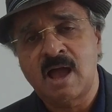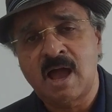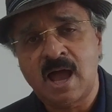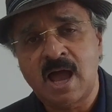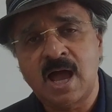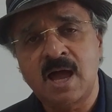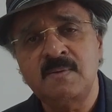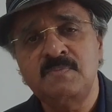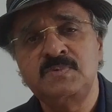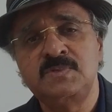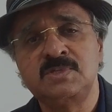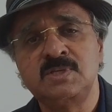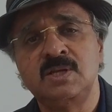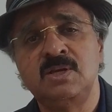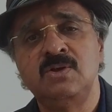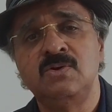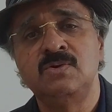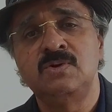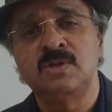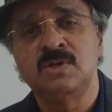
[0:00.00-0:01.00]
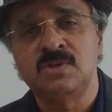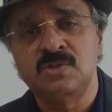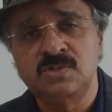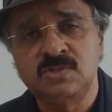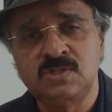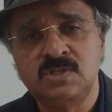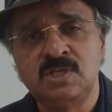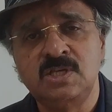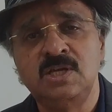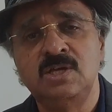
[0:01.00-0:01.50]
Absolute
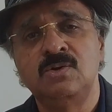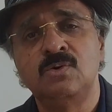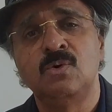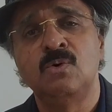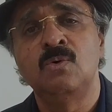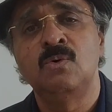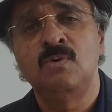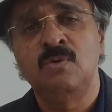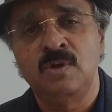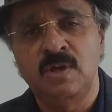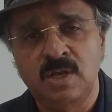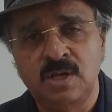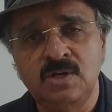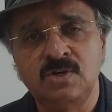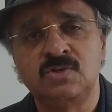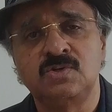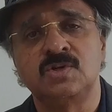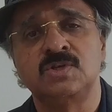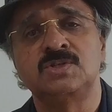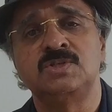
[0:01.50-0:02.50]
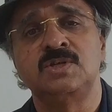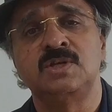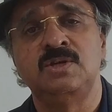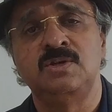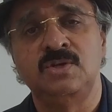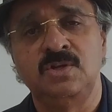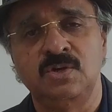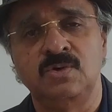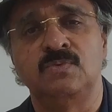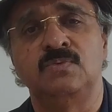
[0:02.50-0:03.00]
zero interest
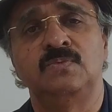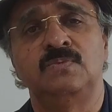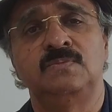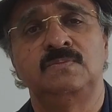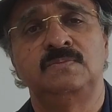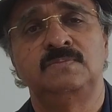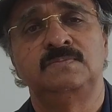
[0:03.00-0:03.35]
in you.